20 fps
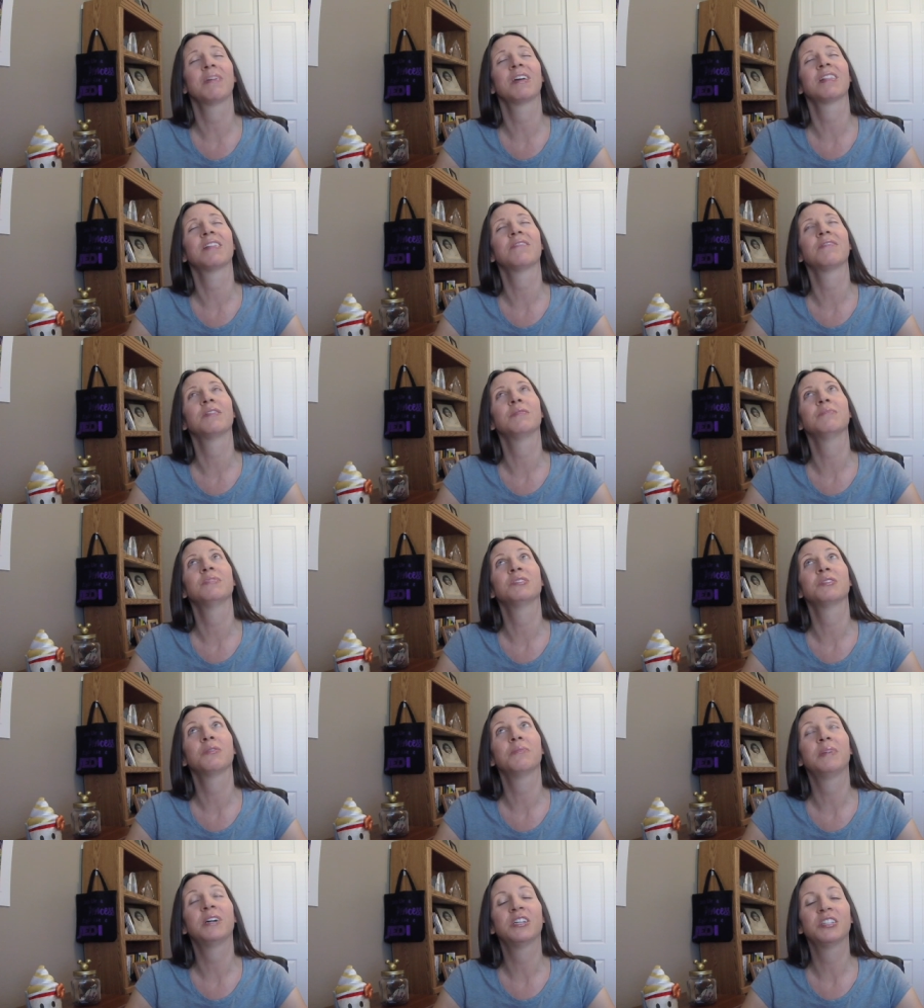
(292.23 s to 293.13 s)
I love them
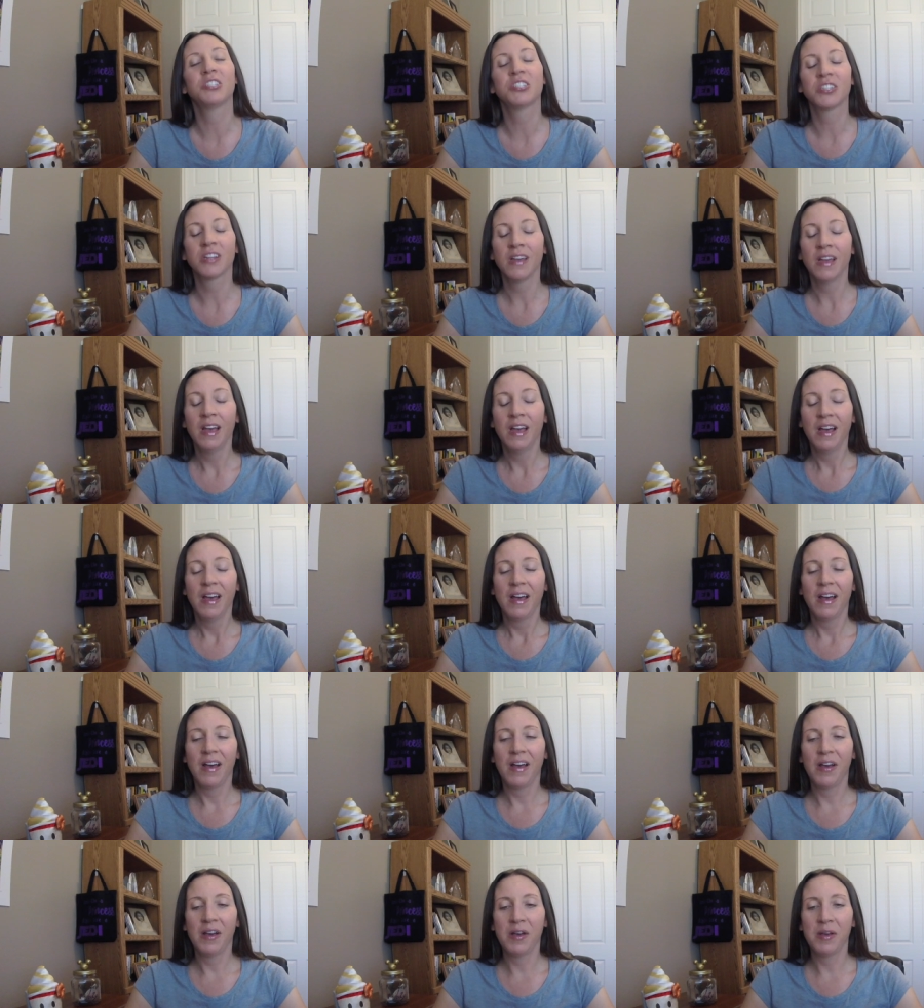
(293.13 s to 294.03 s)
so much.
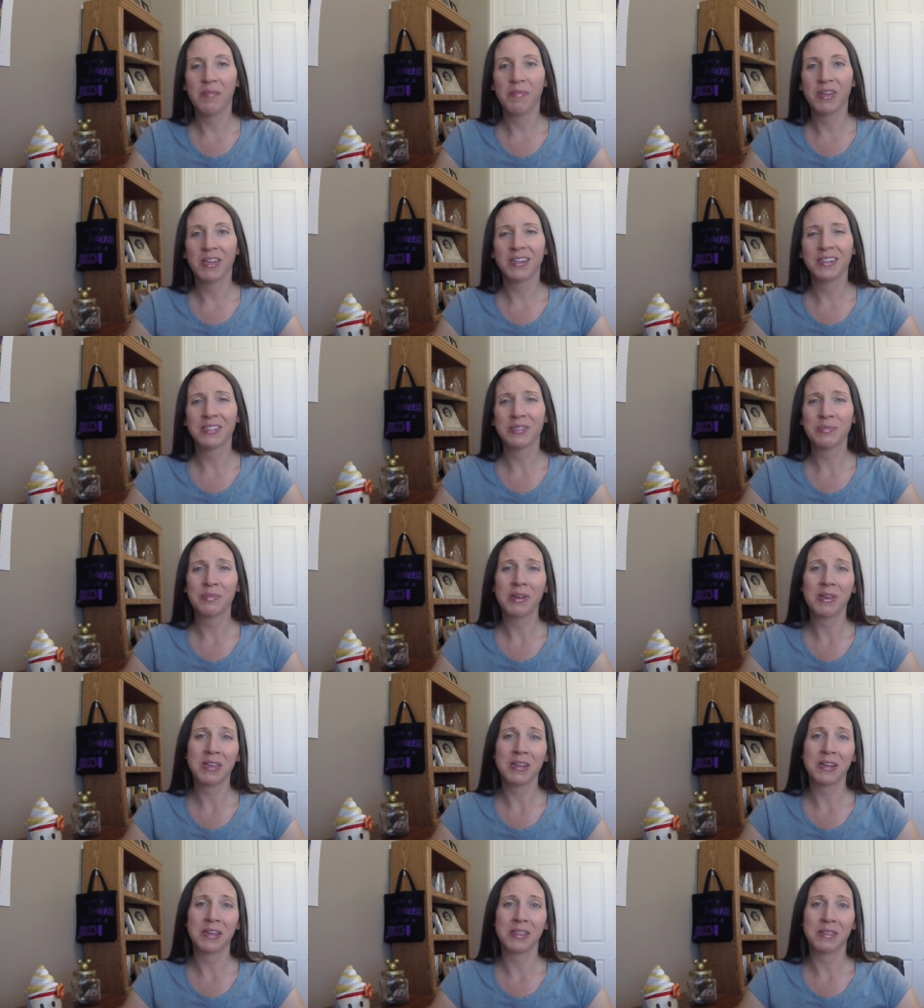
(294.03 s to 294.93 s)
Um, and it's
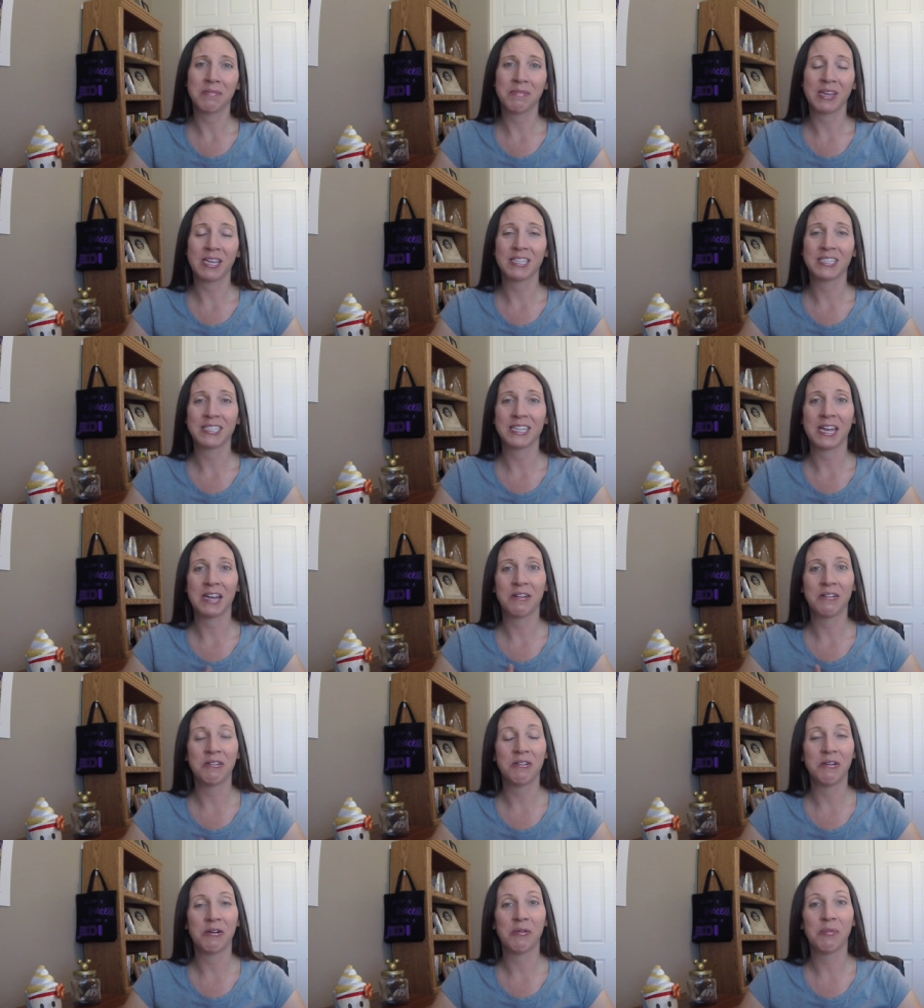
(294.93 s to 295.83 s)
probably not the best, I
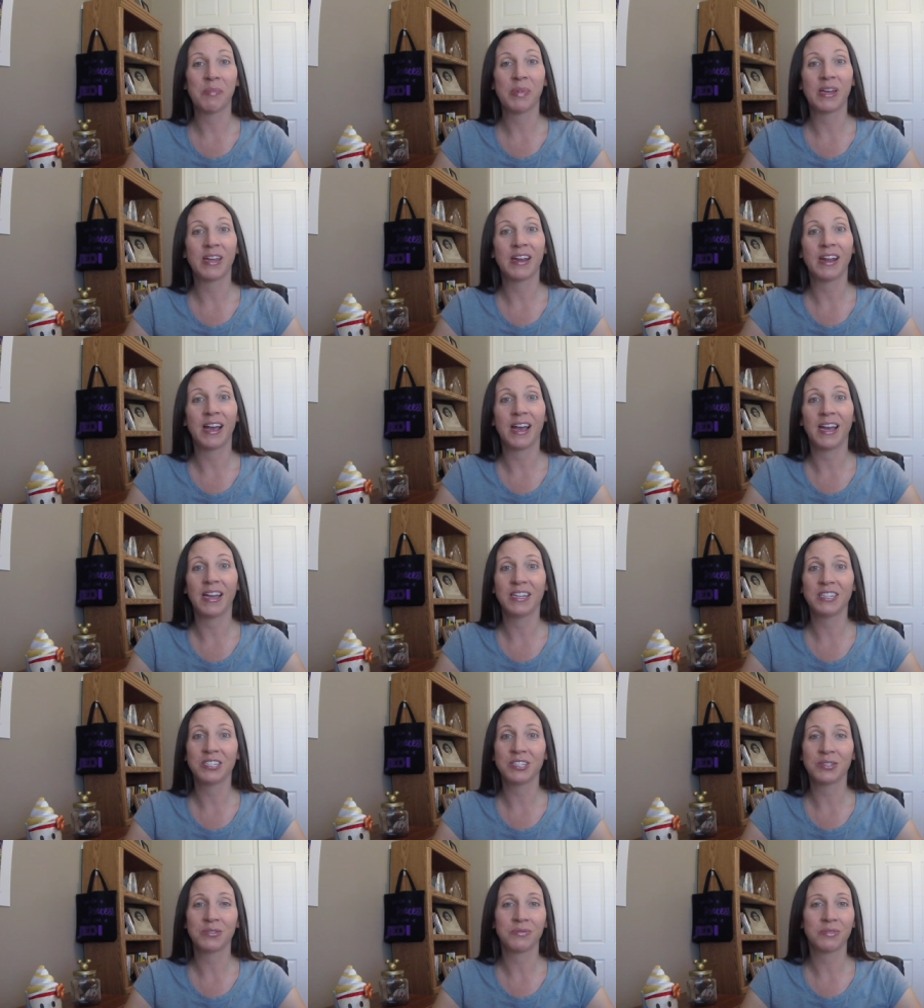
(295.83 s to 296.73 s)
don't know, but I
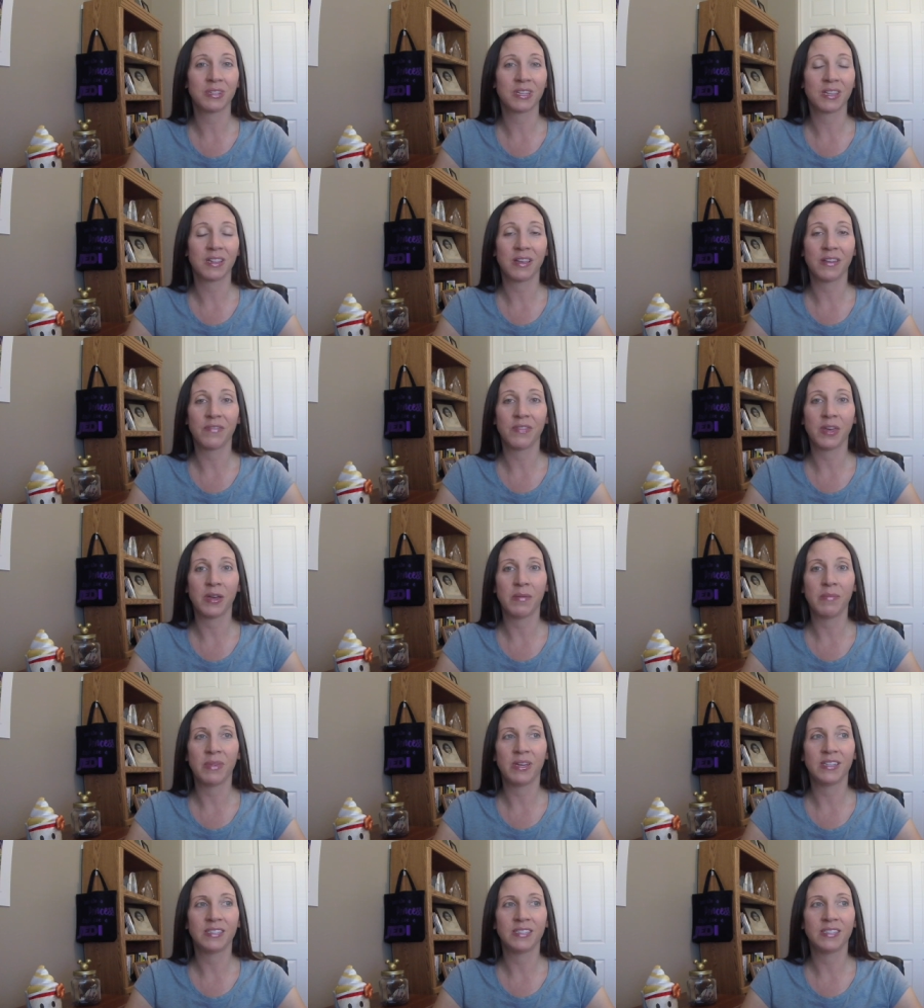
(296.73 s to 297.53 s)
just really love them.